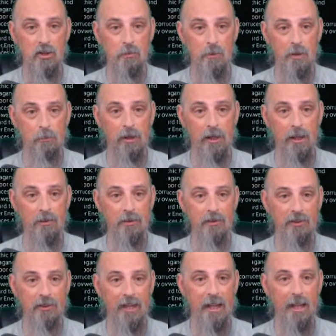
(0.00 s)
me play this
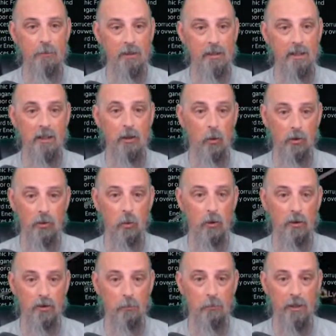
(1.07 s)
game, and he always
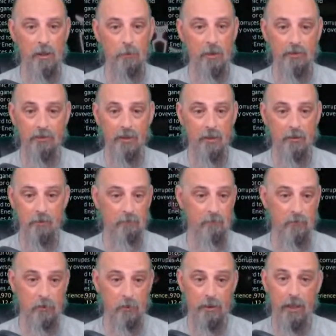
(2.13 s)
wanted to play, but I said,
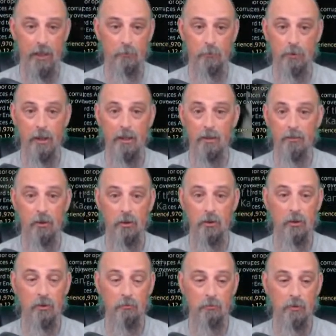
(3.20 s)
you can't play until you
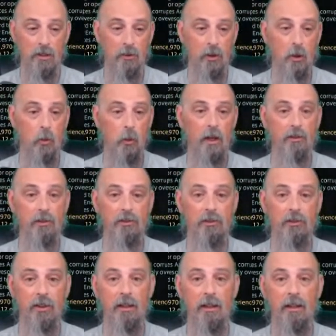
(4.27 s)
can read the
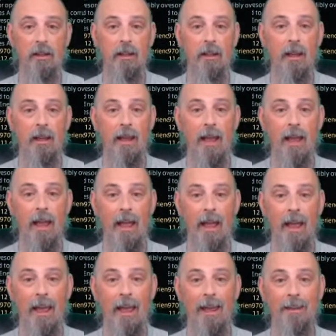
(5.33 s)
quests.
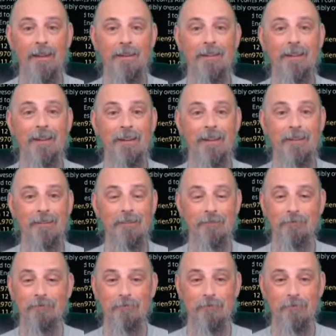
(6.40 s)
And,
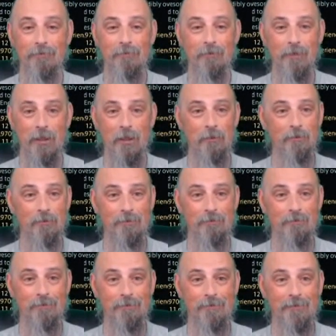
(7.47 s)
you know,
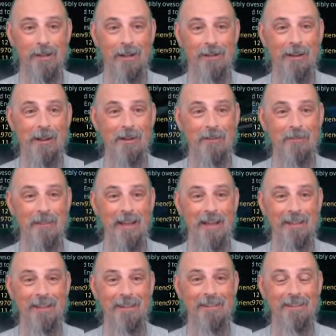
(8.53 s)
doggone if that
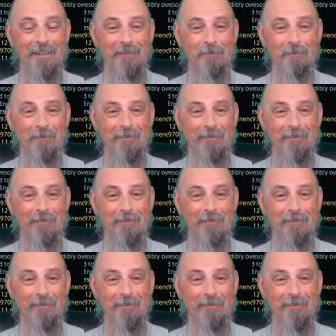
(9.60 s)
kid didn't